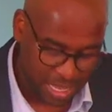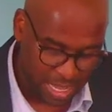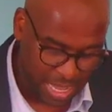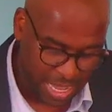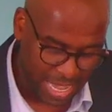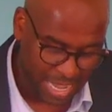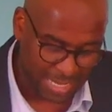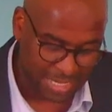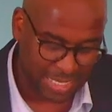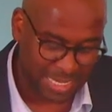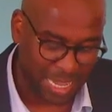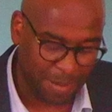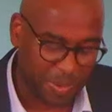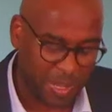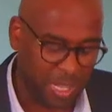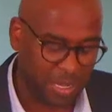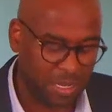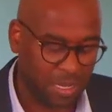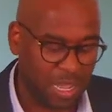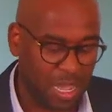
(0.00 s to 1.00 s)
except
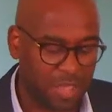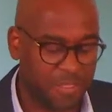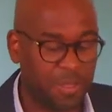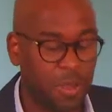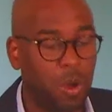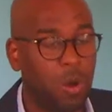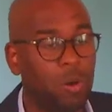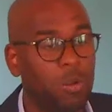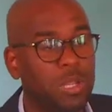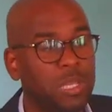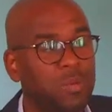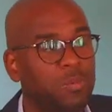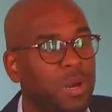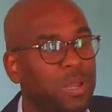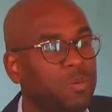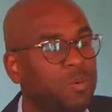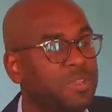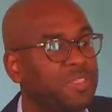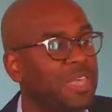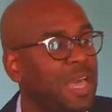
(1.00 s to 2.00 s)
Allah, the only one
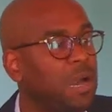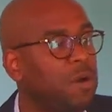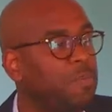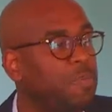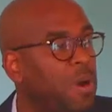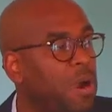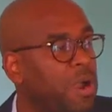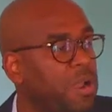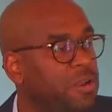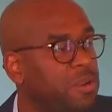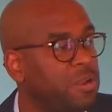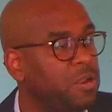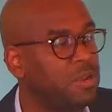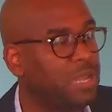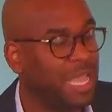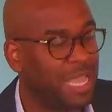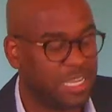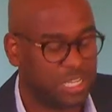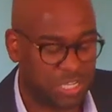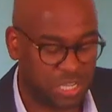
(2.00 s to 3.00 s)
without partner,
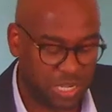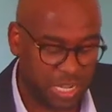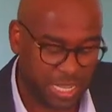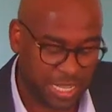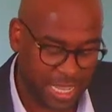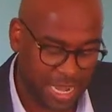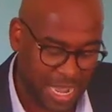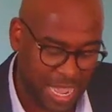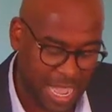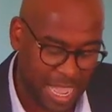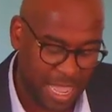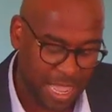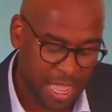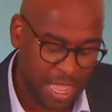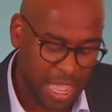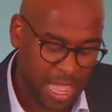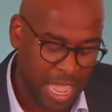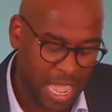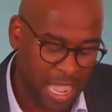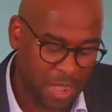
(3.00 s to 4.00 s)
la sharika
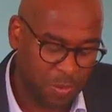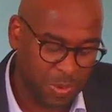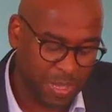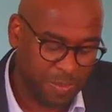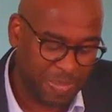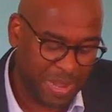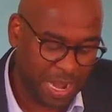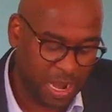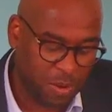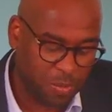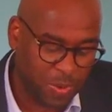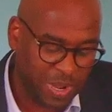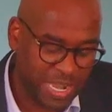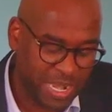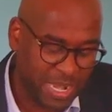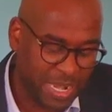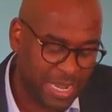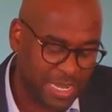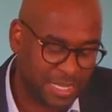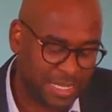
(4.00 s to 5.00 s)
and we bear
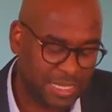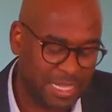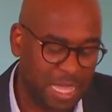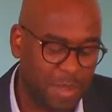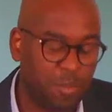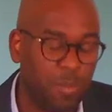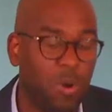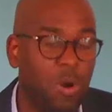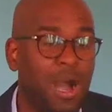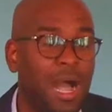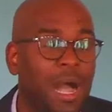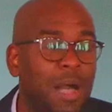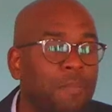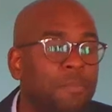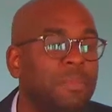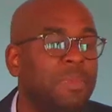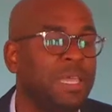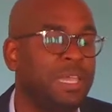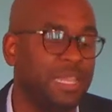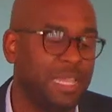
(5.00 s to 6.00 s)
witness that
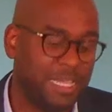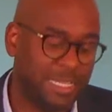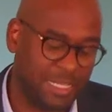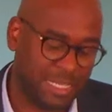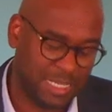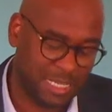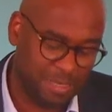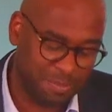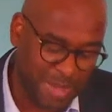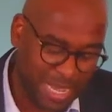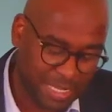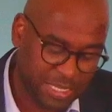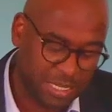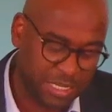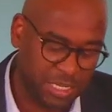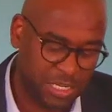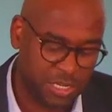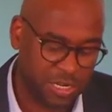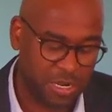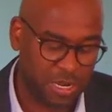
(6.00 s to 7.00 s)
Muhammad is his
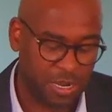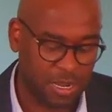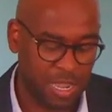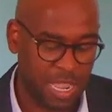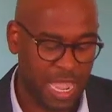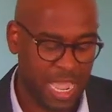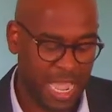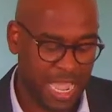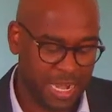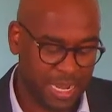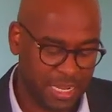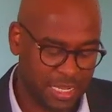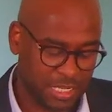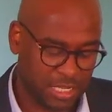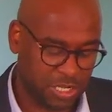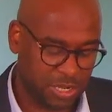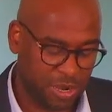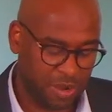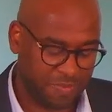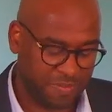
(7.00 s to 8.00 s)
messenger and his
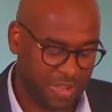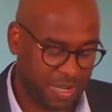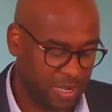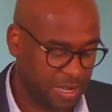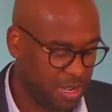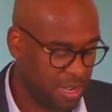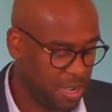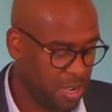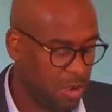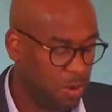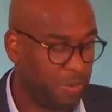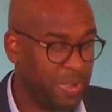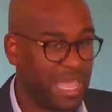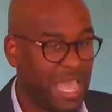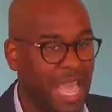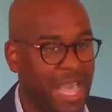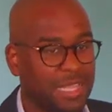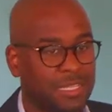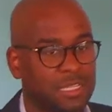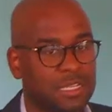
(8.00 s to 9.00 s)
servant. We
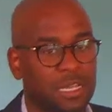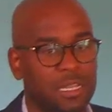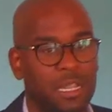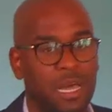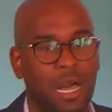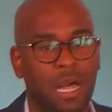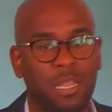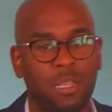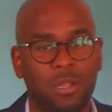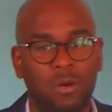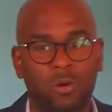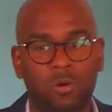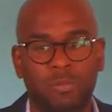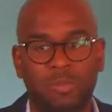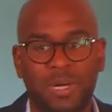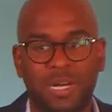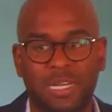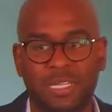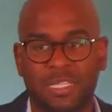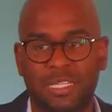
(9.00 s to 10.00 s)
ask Allah,
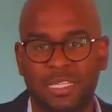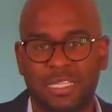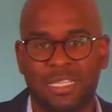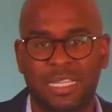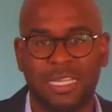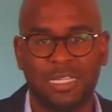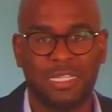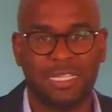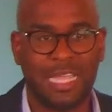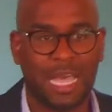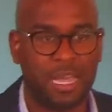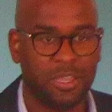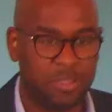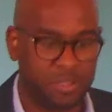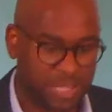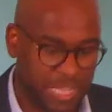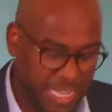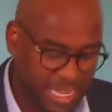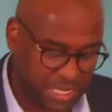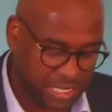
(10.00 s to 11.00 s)
Allahumma, to send
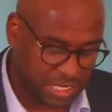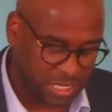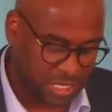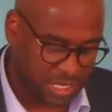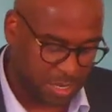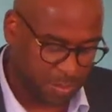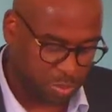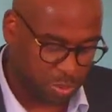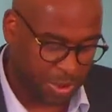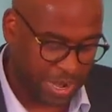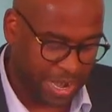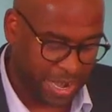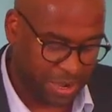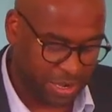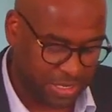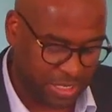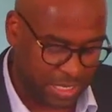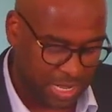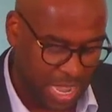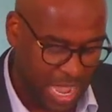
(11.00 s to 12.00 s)
salutations and
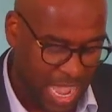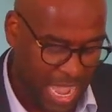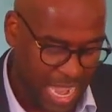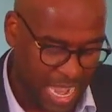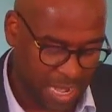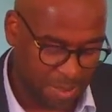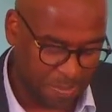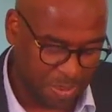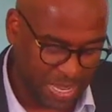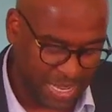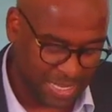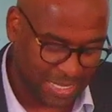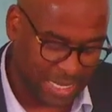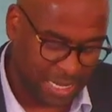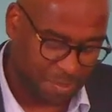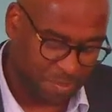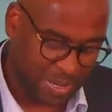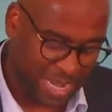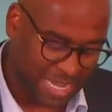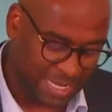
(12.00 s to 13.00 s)
prayers and peace
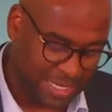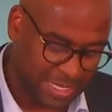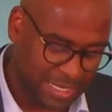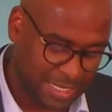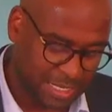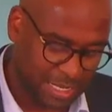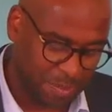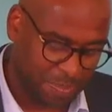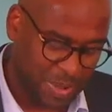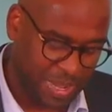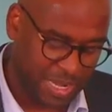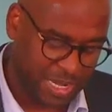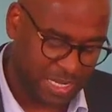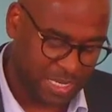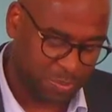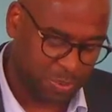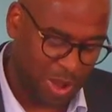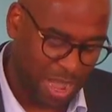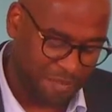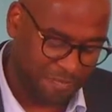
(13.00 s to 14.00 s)
and blessings upon his
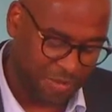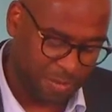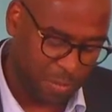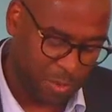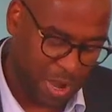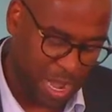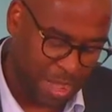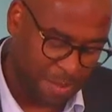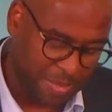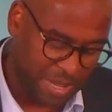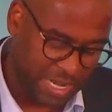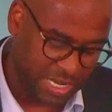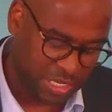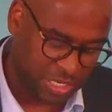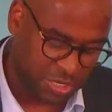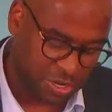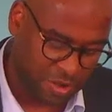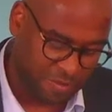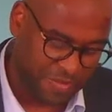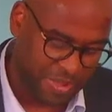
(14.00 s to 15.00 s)
prophet Muhammad, his
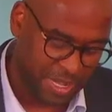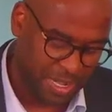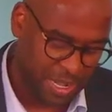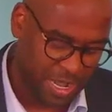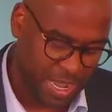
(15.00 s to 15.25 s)
servant,